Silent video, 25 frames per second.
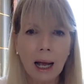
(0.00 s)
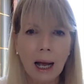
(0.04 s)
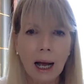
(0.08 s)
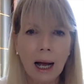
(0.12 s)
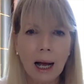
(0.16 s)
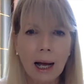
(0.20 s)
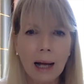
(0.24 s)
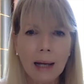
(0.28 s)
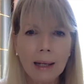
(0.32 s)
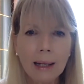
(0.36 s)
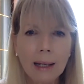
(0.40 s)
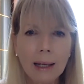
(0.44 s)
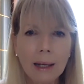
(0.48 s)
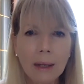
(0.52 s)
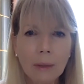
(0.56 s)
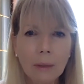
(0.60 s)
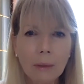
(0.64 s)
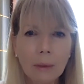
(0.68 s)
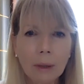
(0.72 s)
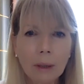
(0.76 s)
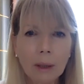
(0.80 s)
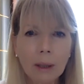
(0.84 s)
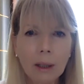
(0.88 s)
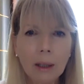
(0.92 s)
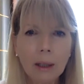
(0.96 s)
I can
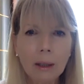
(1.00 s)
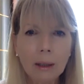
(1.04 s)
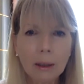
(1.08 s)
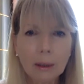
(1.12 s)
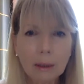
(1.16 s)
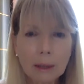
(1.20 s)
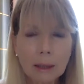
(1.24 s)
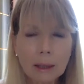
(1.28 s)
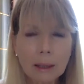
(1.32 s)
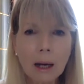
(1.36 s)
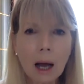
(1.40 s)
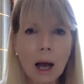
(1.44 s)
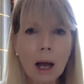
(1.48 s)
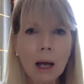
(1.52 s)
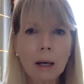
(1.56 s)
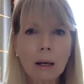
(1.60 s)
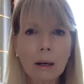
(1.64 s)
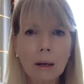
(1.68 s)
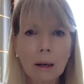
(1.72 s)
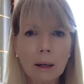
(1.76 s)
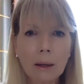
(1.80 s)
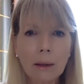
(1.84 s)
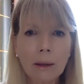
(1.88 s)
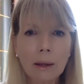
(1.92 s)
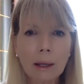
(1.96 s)
really stock
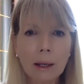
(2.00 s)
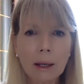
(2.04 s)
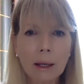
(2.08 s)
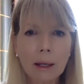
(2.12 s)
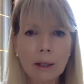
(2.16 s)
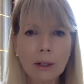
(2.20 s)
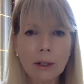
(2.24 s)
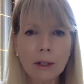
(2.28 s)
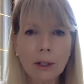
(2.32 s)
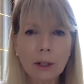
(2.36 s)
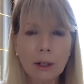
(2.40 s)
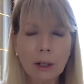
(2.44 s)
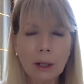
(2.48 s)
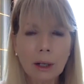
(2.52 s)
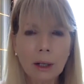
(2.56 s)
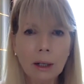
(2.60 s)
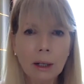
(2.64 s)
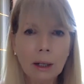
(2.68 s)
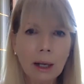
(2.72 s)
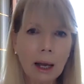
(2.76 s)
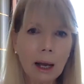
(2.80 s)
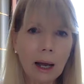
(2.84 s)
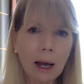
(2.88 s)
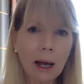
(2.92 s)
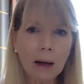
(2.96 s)
the kitchen and
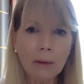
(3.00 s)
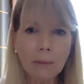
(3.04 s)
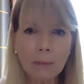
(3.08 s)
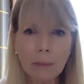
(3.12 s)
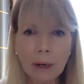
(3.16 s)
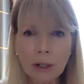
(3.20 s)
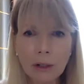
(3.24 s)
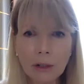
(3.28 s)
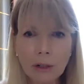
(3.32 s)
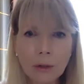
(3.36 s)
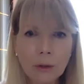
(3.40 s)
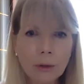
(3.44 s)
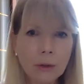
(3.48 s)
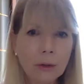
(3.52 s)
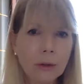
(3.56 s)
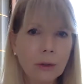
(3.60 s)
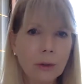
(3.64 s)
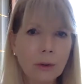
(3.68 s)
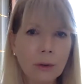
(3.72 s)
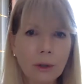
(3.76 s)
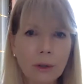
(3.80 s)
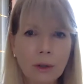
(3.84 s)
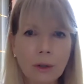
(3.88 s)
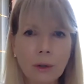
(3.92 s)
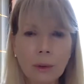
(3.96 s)
have my juicer
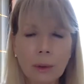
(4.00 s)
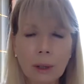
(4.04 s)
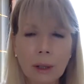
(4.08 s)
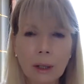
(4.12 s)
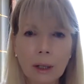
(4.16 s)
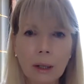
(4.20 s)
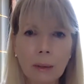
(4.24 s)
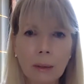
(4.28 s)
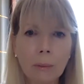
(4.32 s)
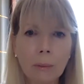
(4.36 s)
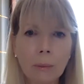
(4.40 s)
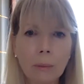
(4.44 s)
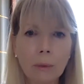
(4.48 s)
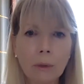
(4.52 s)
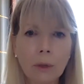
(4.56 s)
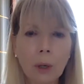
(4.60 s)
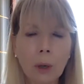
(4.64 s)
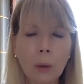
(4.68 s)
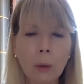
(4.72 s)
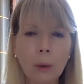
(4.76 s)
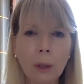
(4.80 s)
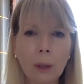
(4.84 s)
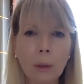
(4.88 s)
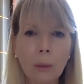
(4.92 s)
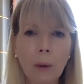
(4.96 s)
and do it
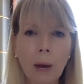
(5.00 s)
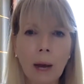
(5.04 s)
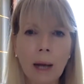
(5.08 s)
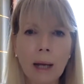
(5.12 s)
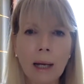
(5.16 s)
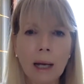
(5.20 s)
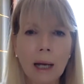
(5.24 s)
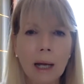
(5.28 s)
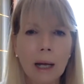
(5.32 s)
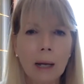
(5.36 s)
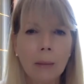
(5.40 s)
totally right.